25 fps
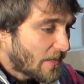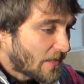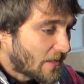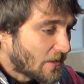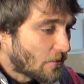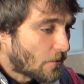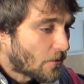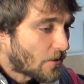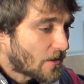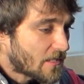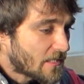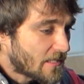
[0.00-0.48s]

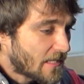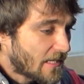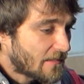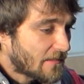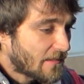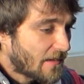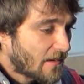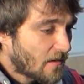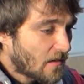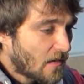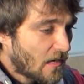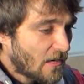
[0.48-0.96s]
In order to get
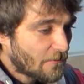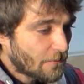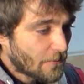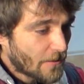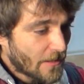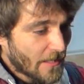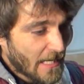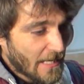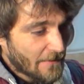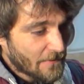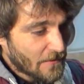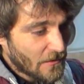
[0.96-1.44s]
that off,
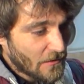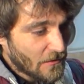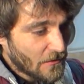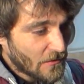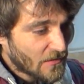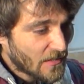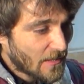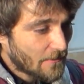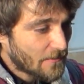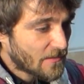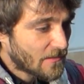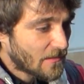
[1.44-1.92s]
we're gonna have to do
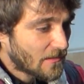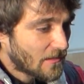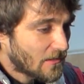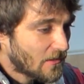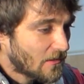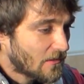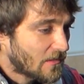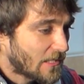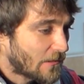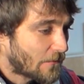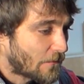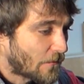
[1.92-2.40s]
something a
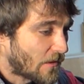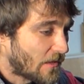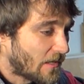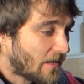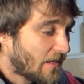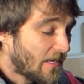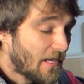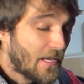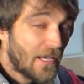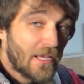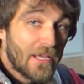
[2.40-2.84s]
little different